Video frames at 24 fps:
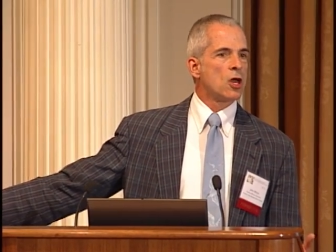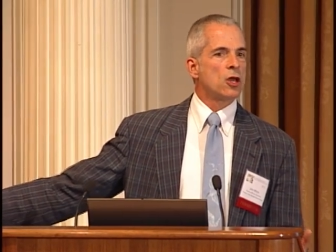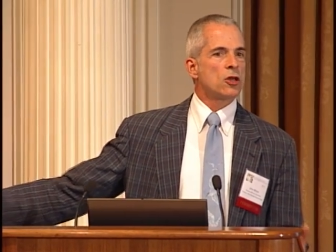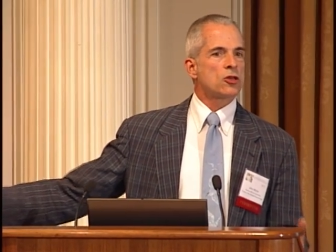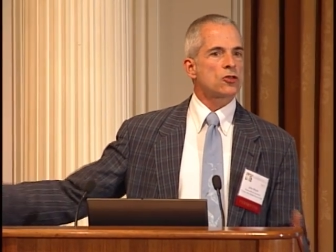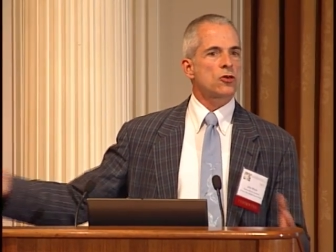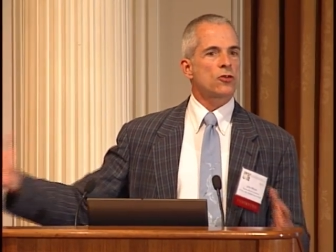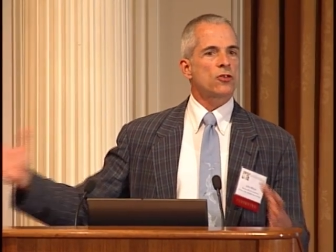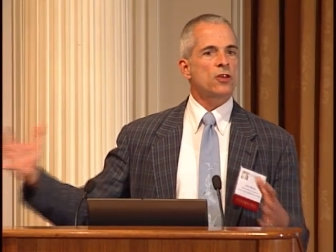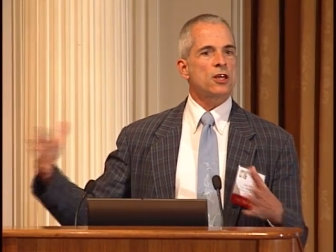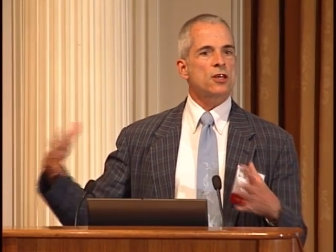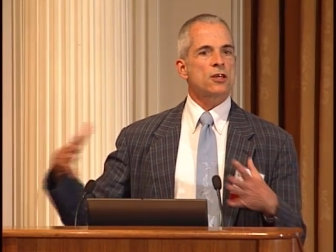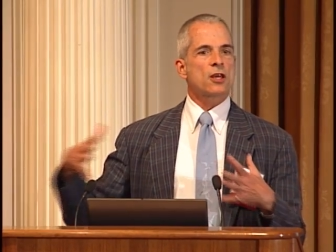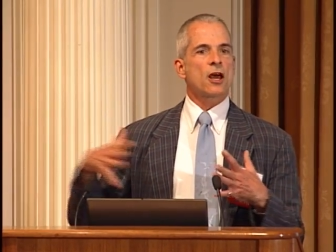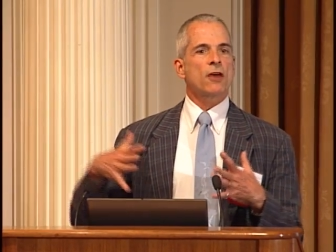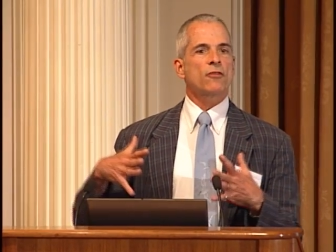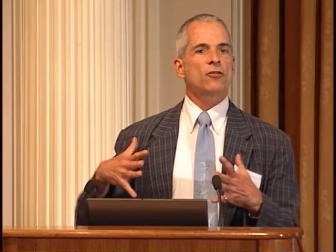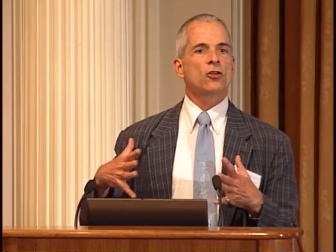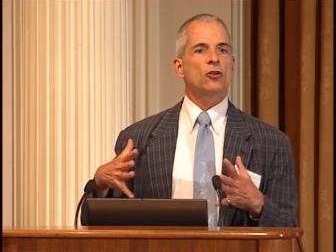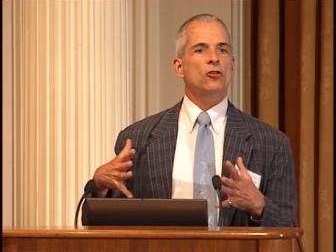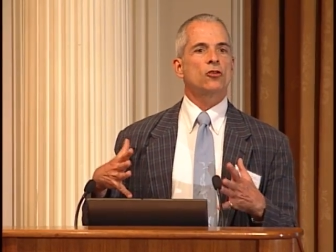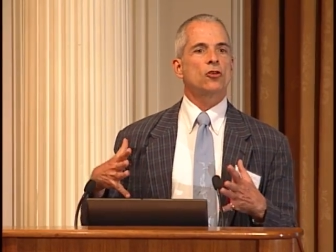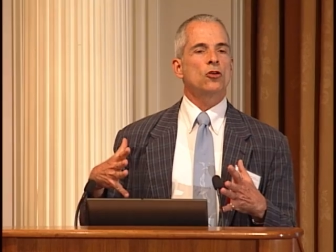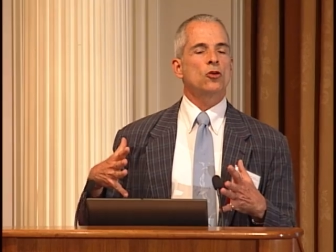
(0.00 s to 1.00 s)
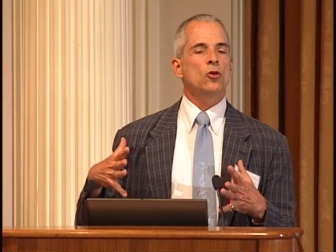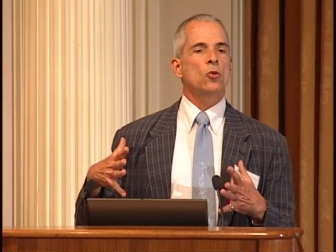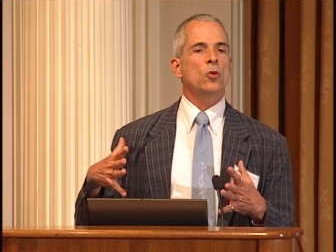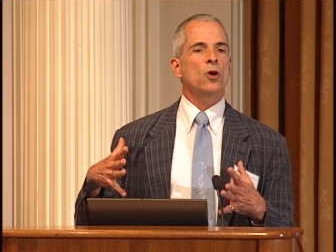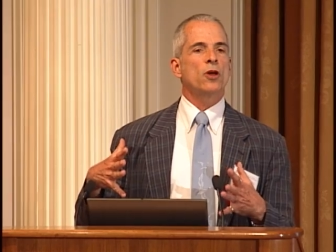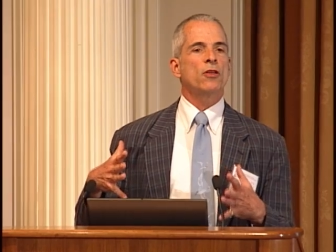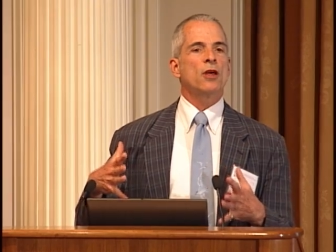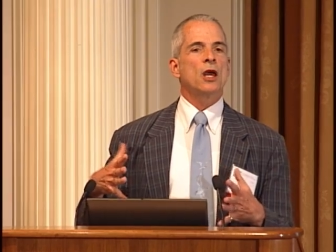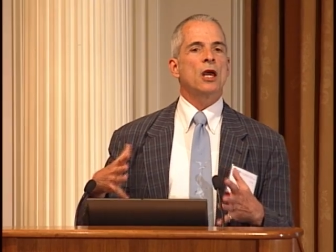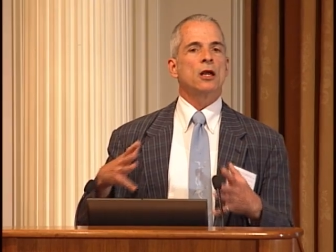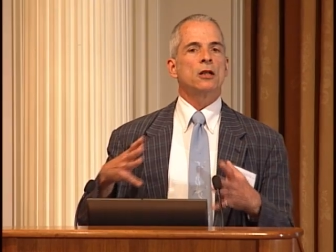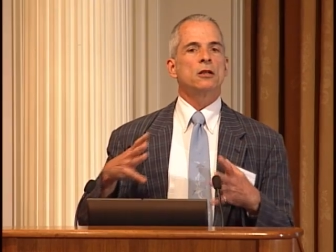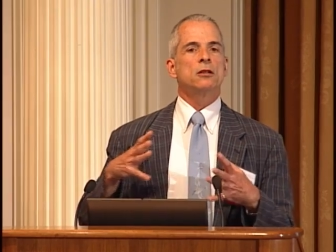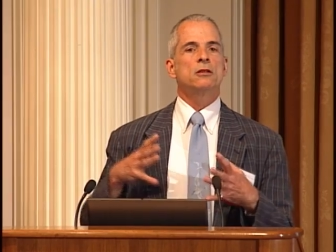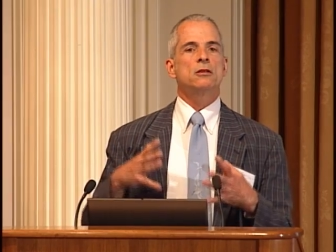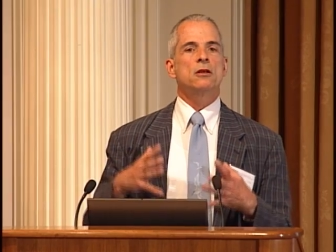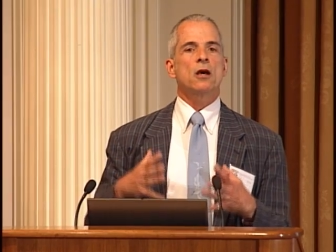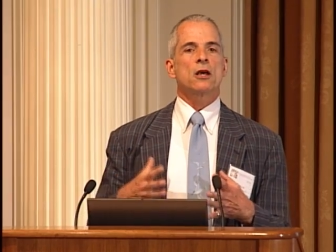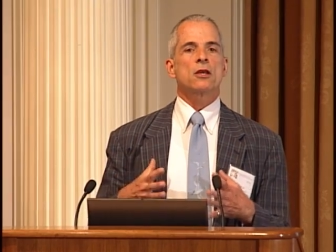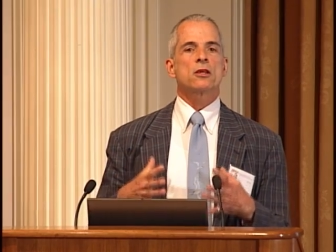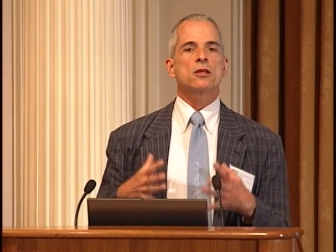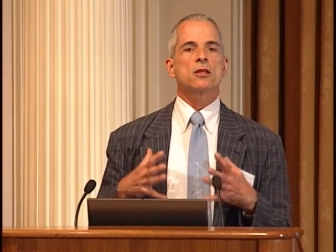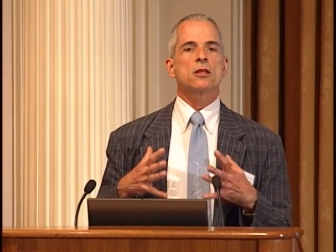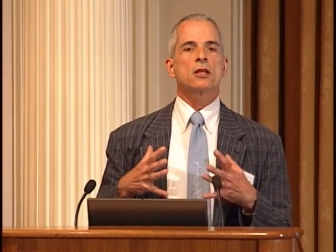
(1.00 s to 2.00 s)
So these have to do with,
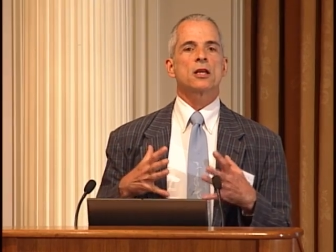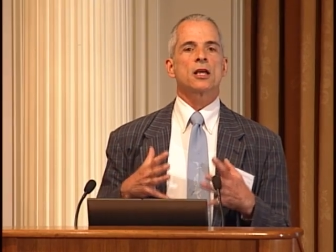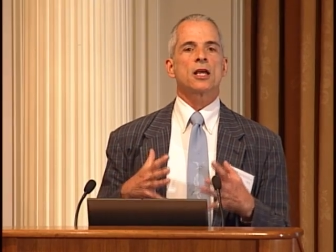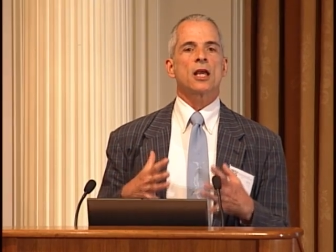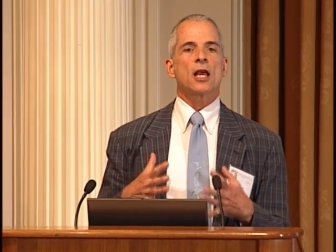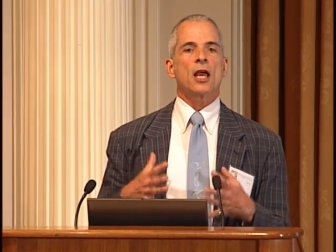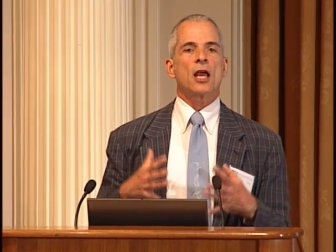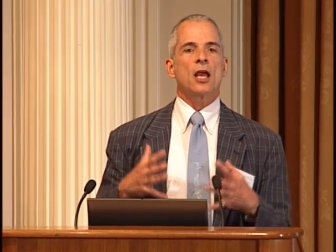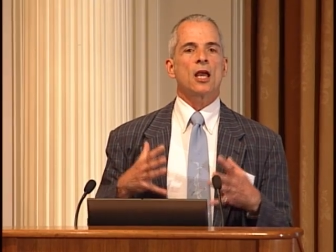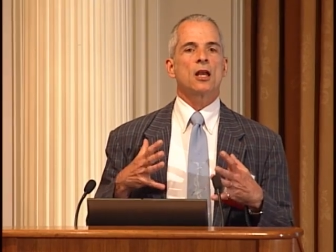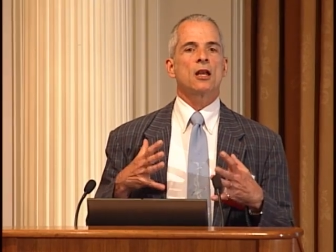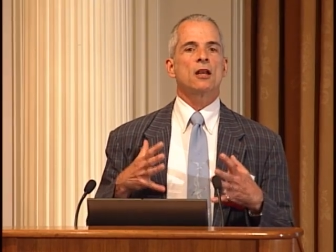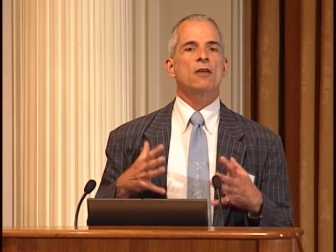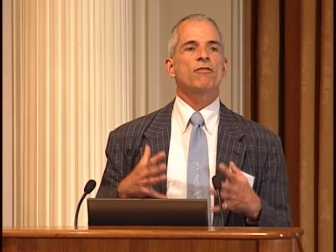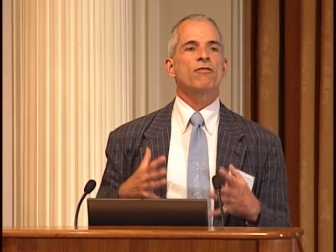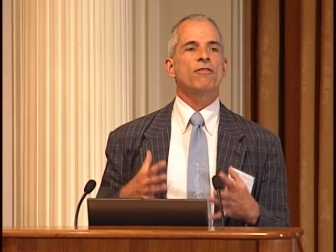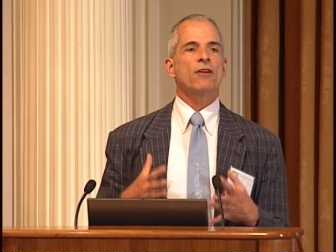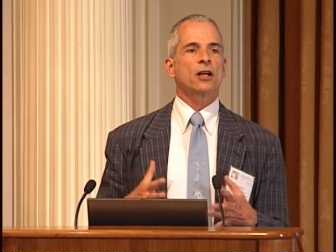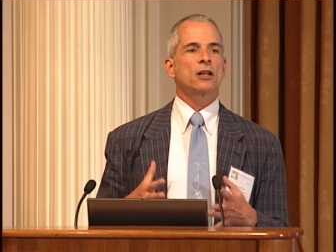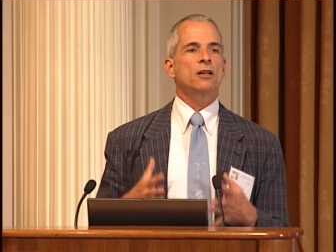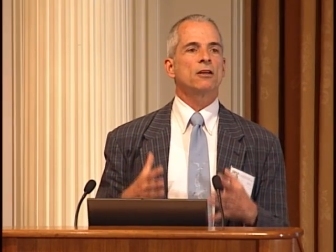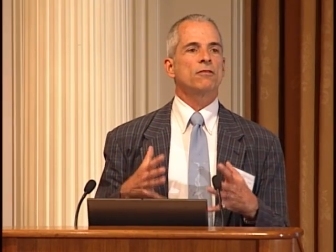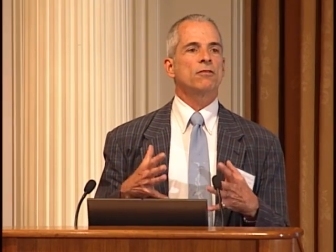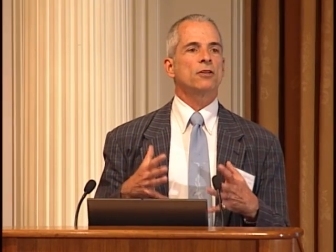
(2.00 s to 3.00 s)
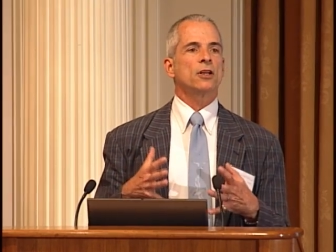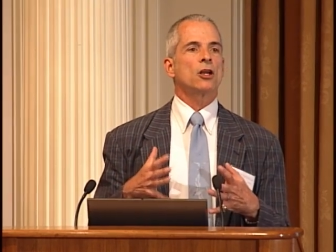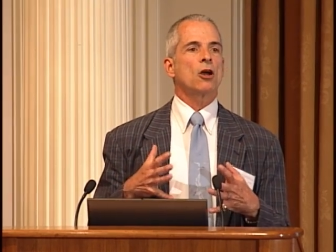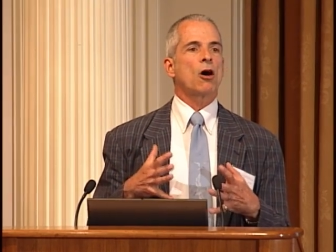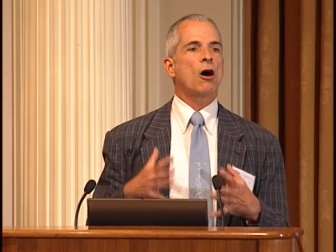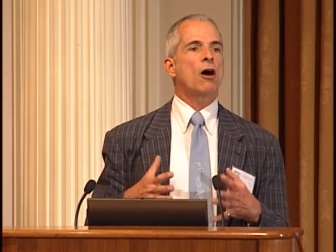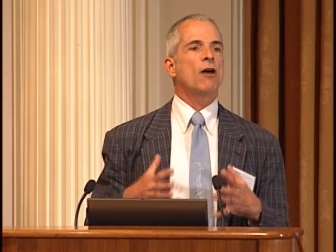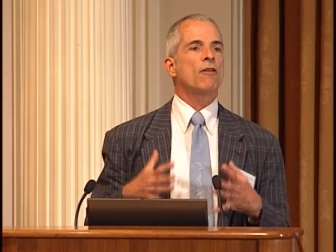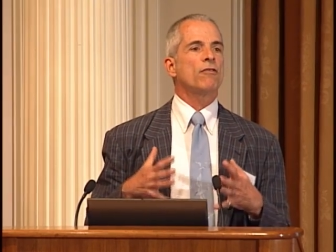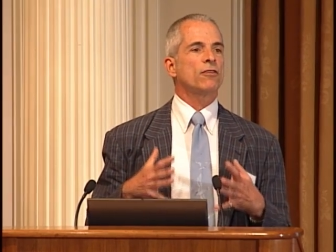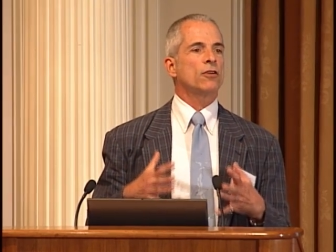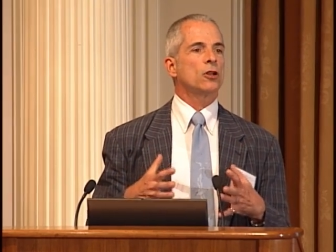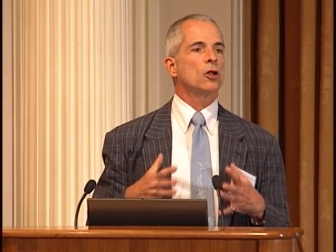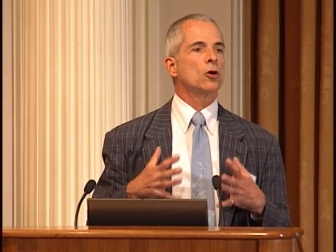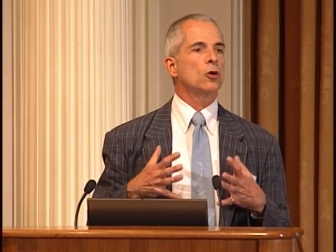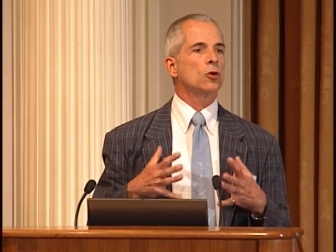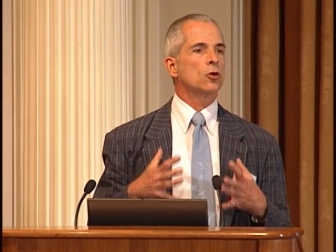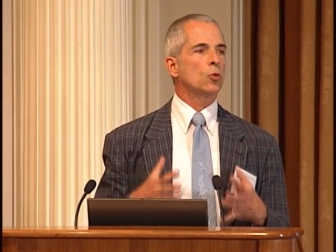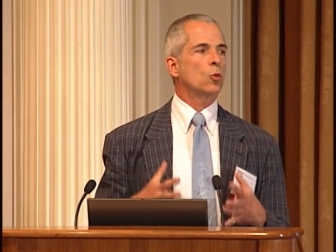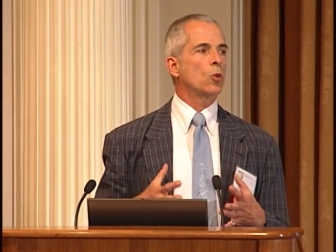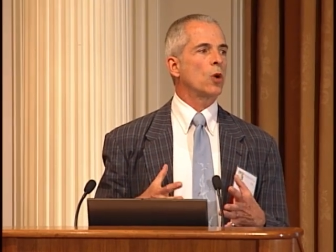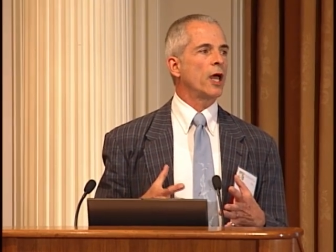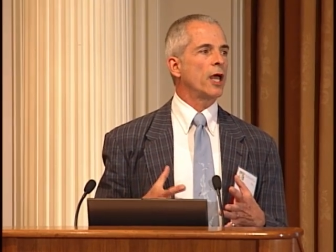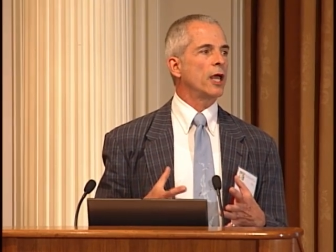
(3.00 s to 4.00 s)
does the cane effectively offload
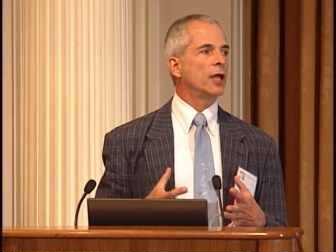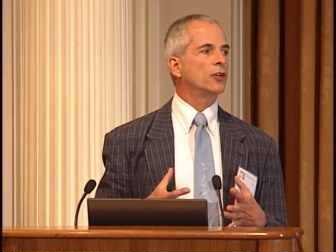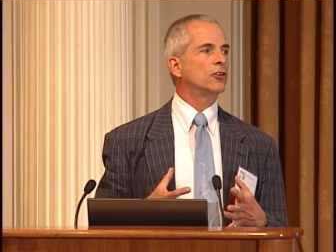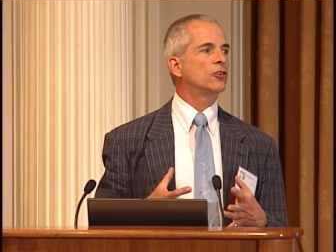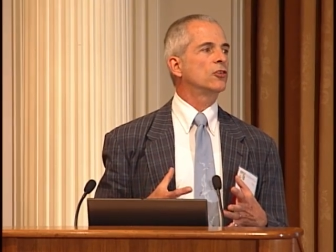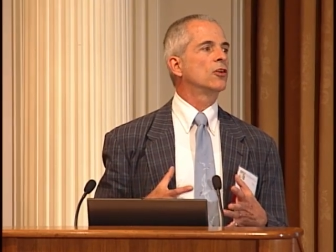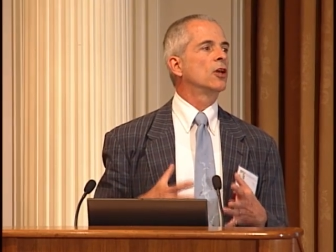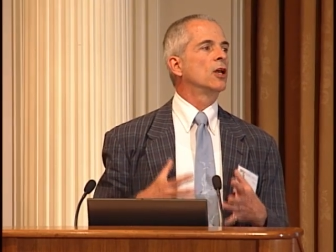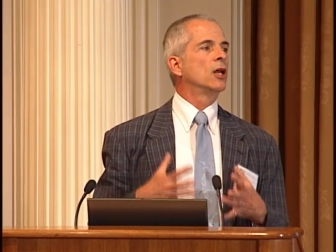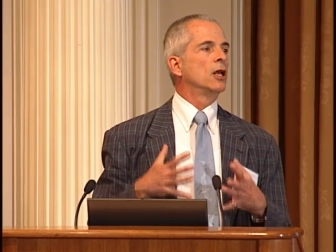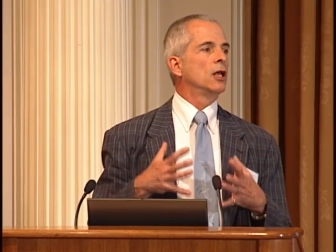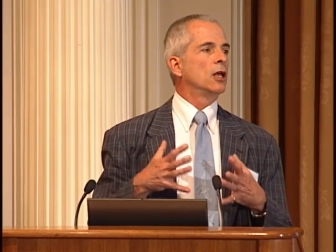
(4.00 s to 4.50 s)
weight?